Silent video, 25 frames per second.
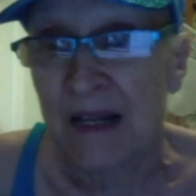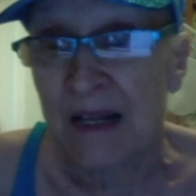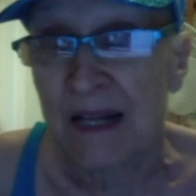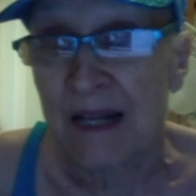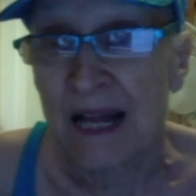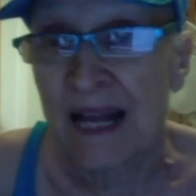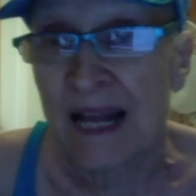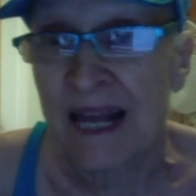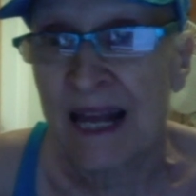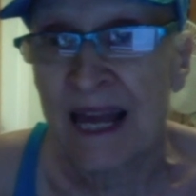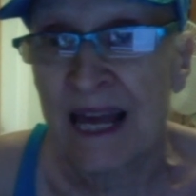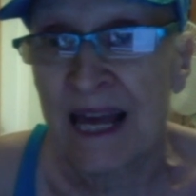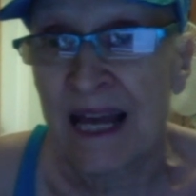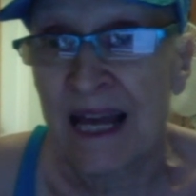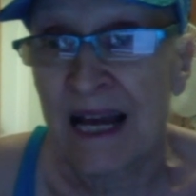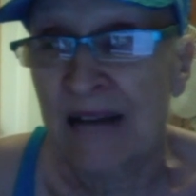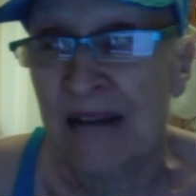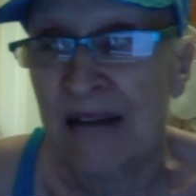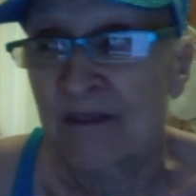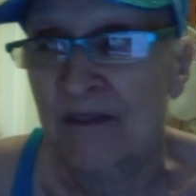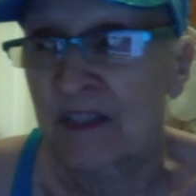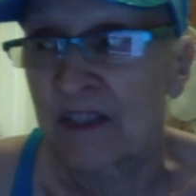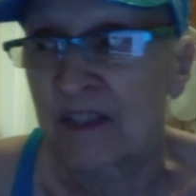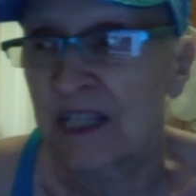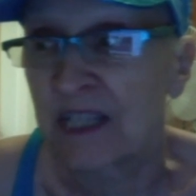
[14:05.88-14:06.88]

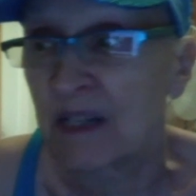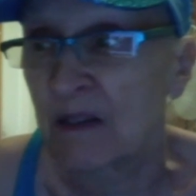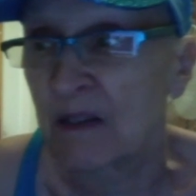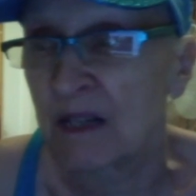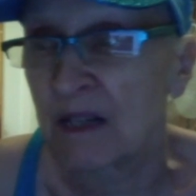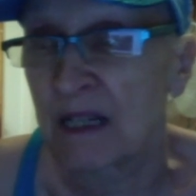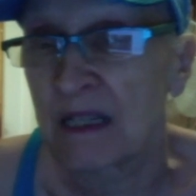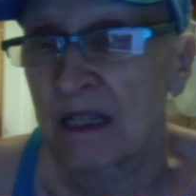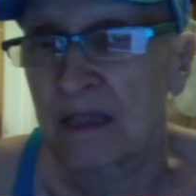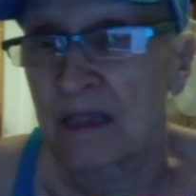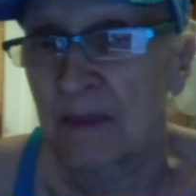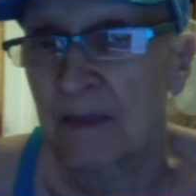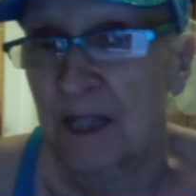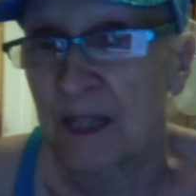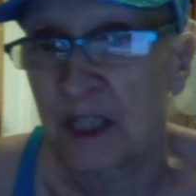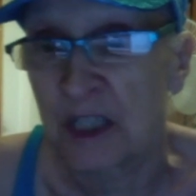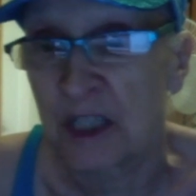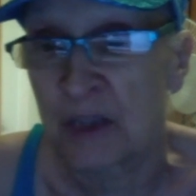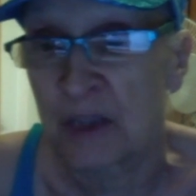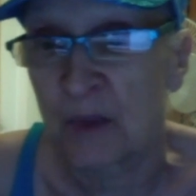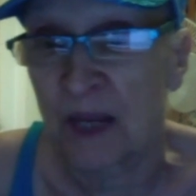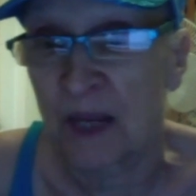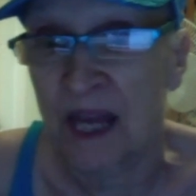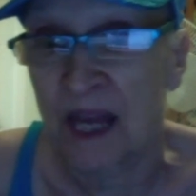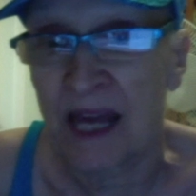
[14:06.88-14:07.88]
I've sealed it as much
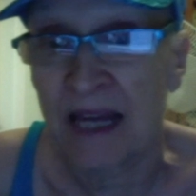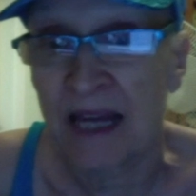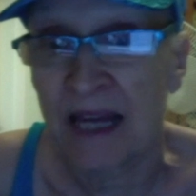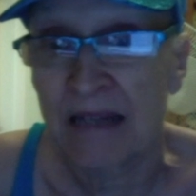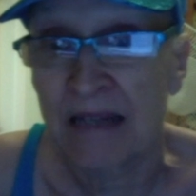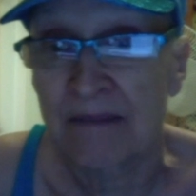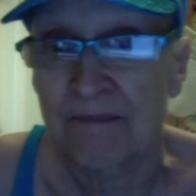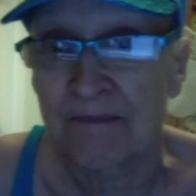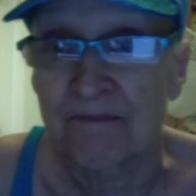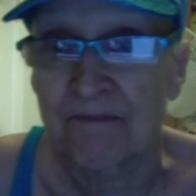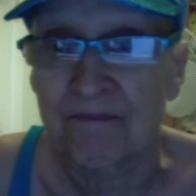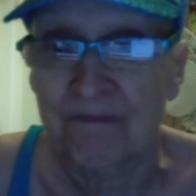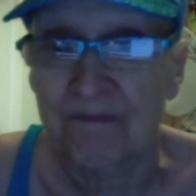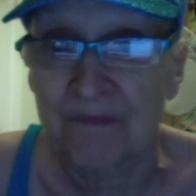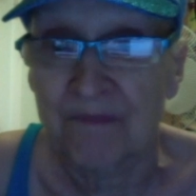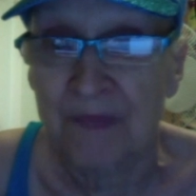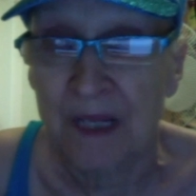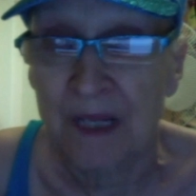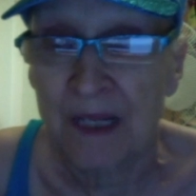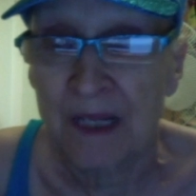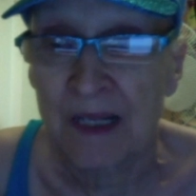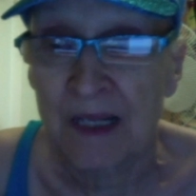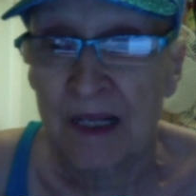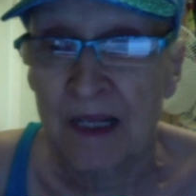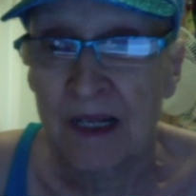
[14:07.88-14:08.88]
as we can.
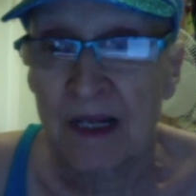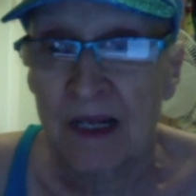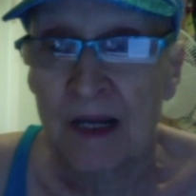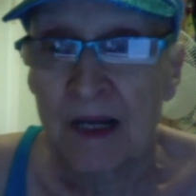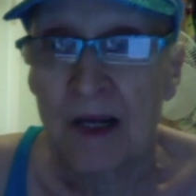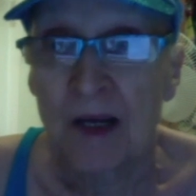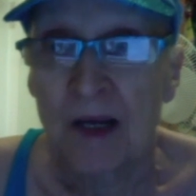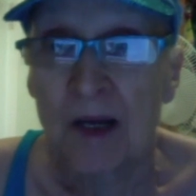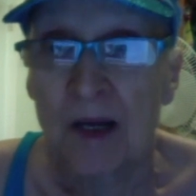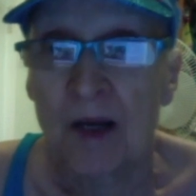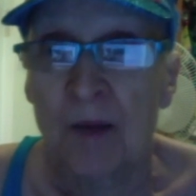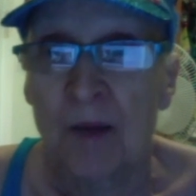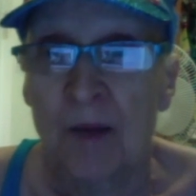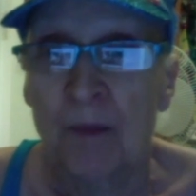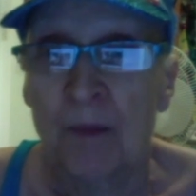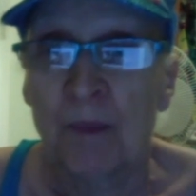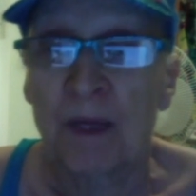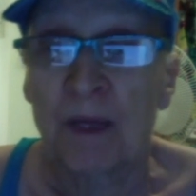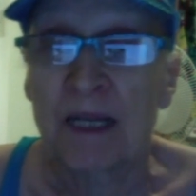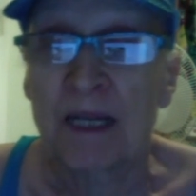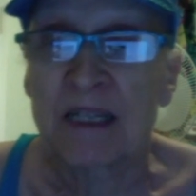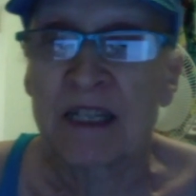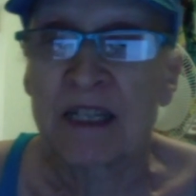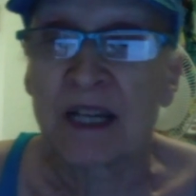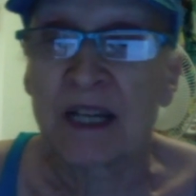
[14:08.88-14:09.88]

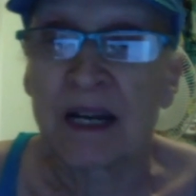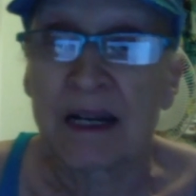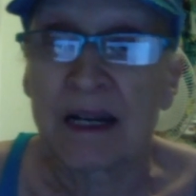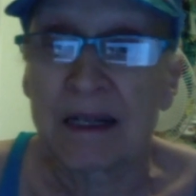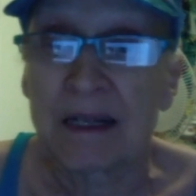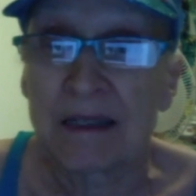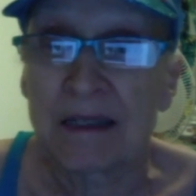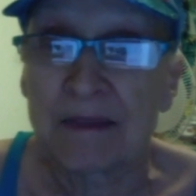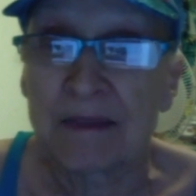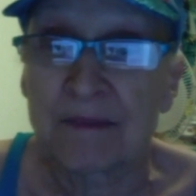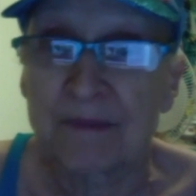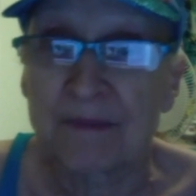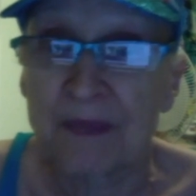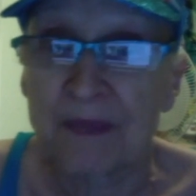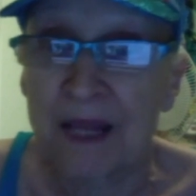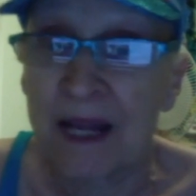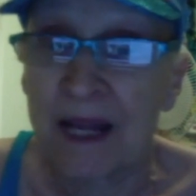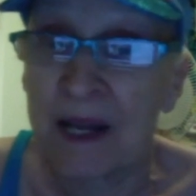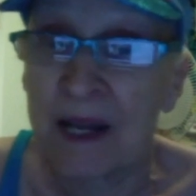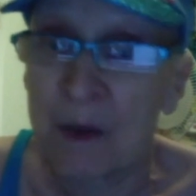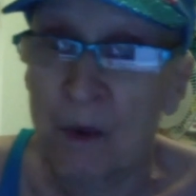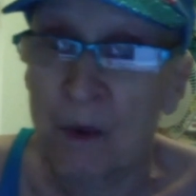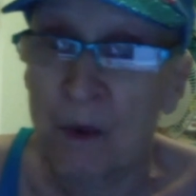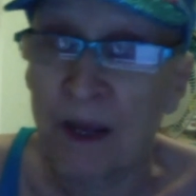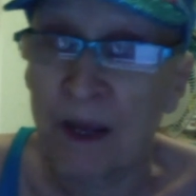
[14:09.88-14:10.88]
But
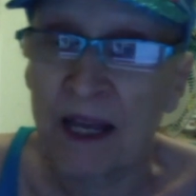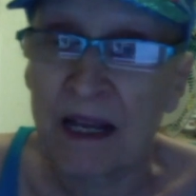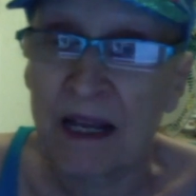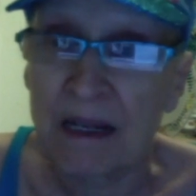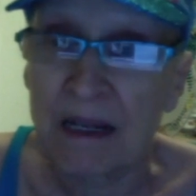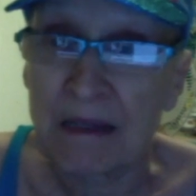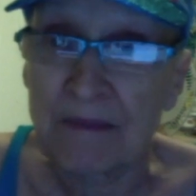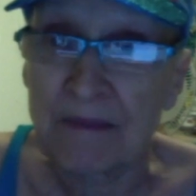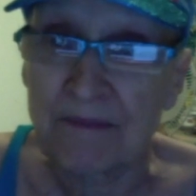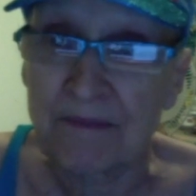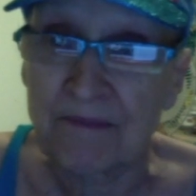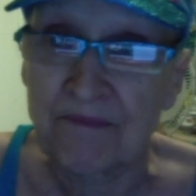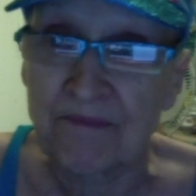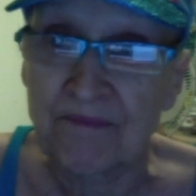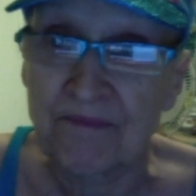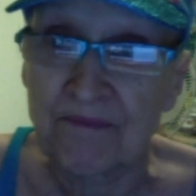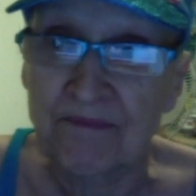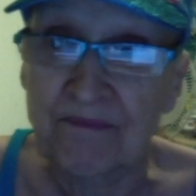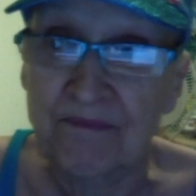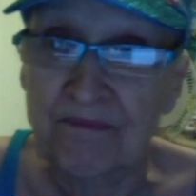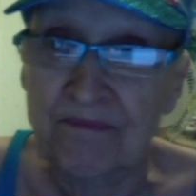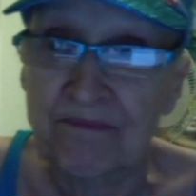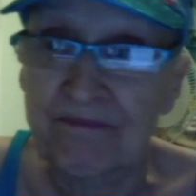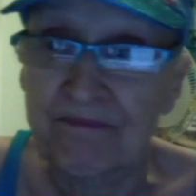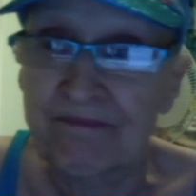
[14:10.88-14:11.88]
anyway,
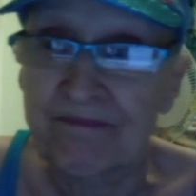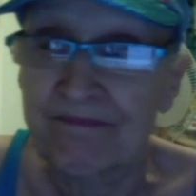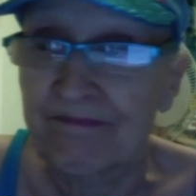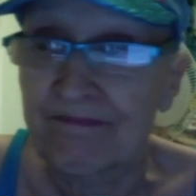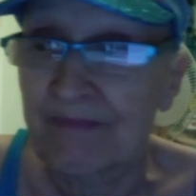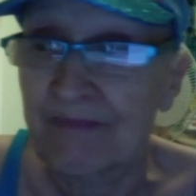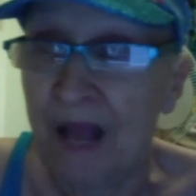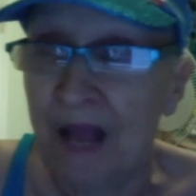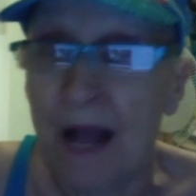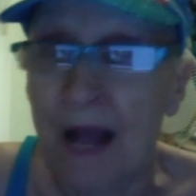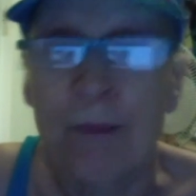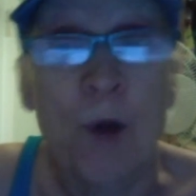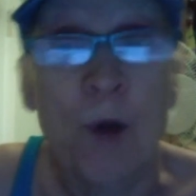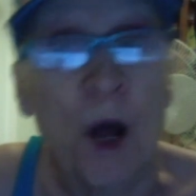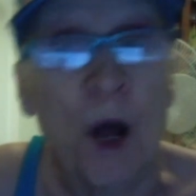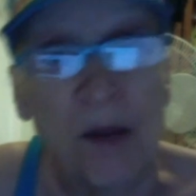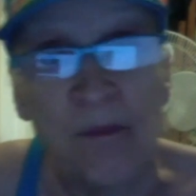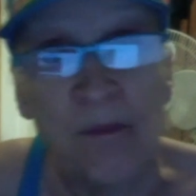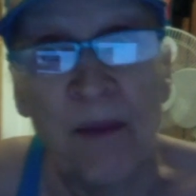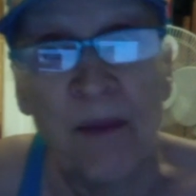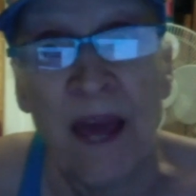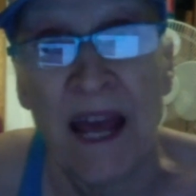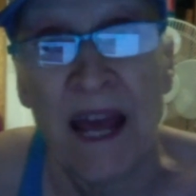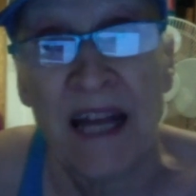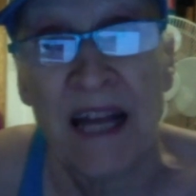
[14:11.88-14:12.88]
I'm not
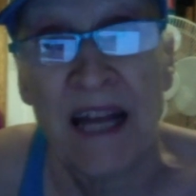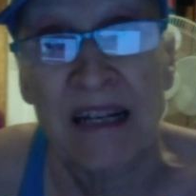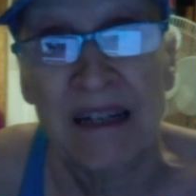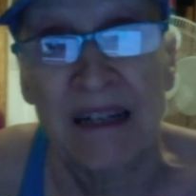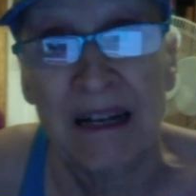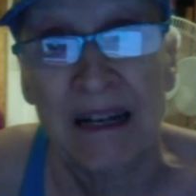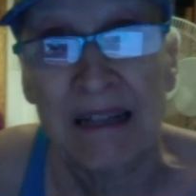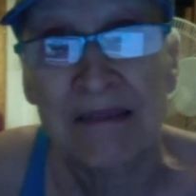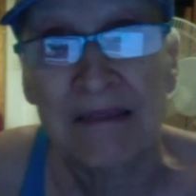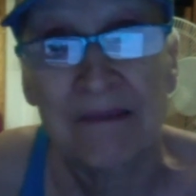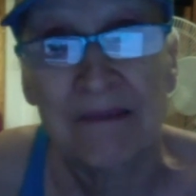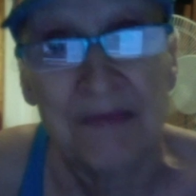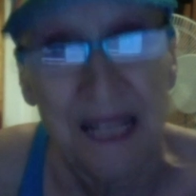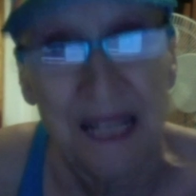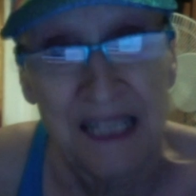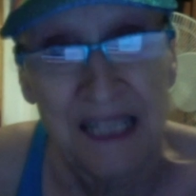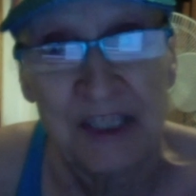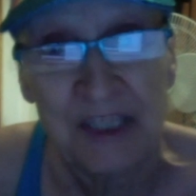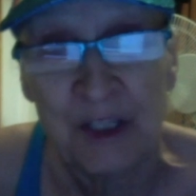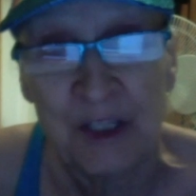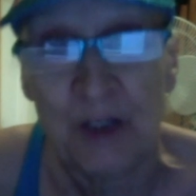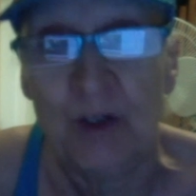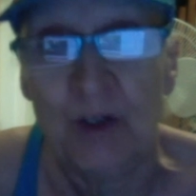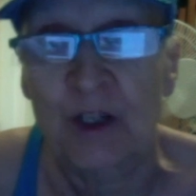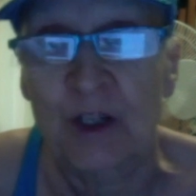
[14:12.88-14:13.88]
in pain.
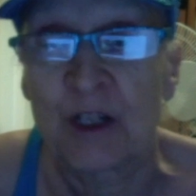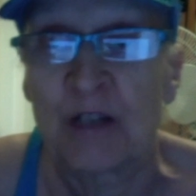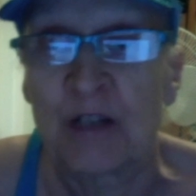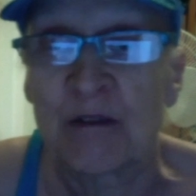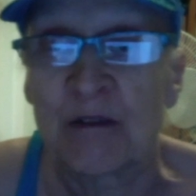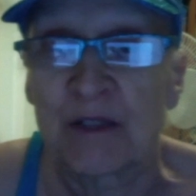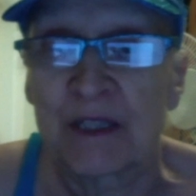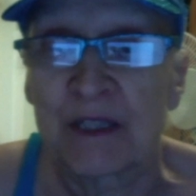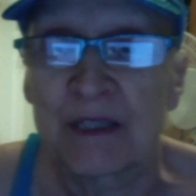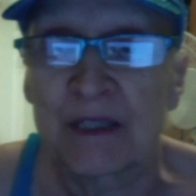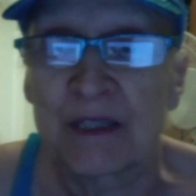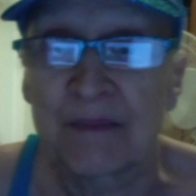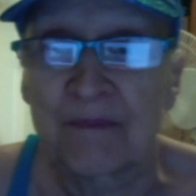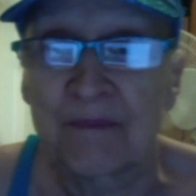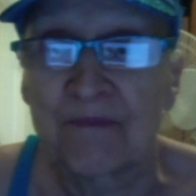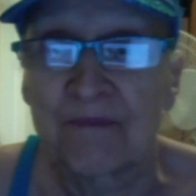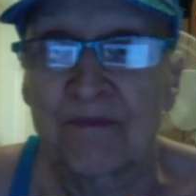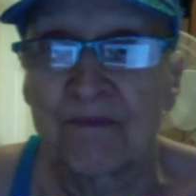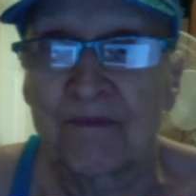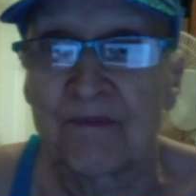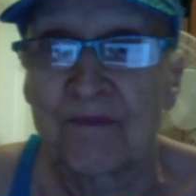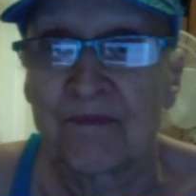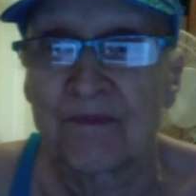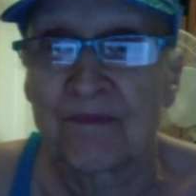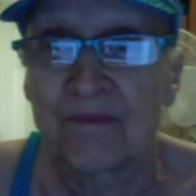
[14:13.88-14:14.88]
That's the good news.
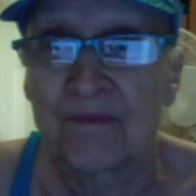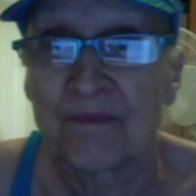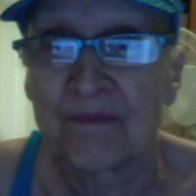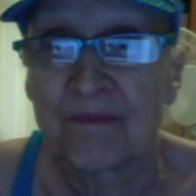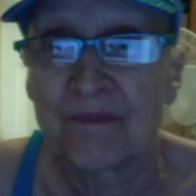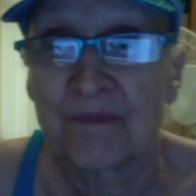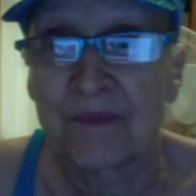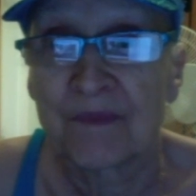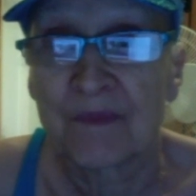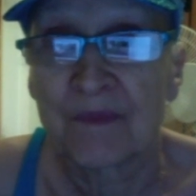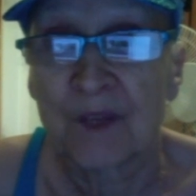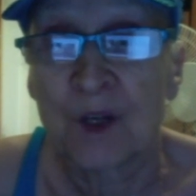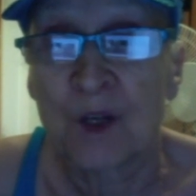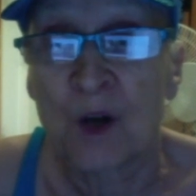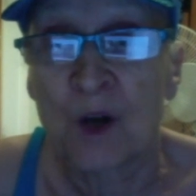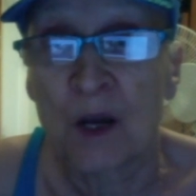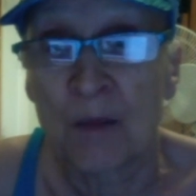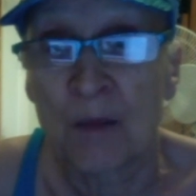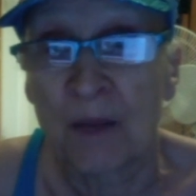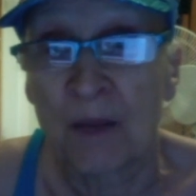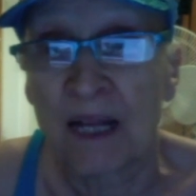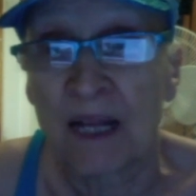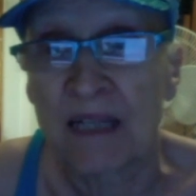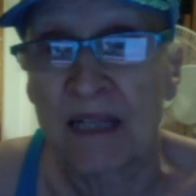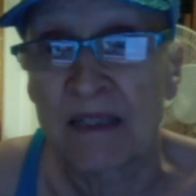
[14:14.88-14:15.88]

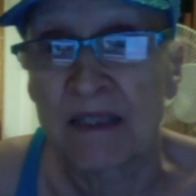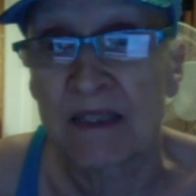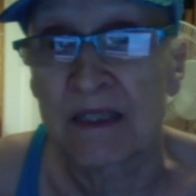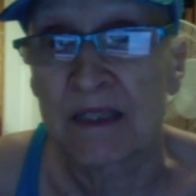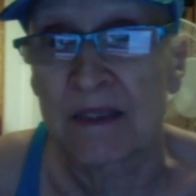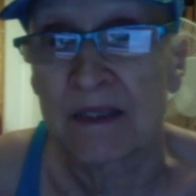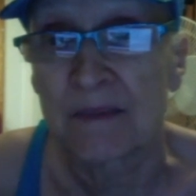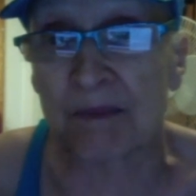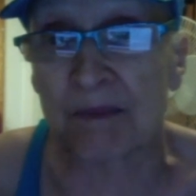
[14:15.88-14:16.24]
God bless.